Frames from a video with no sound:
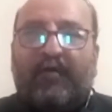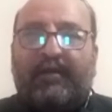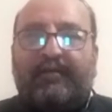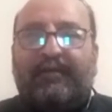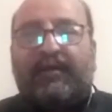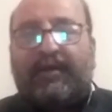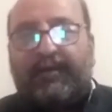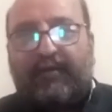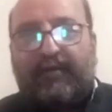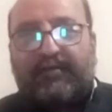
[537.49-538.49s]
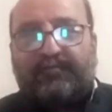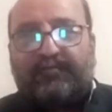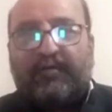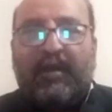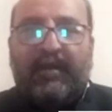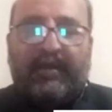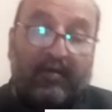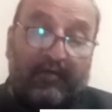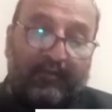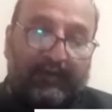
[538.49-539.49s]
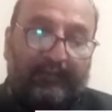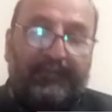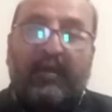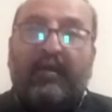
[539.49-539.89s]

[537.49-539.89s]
So this kind of a changes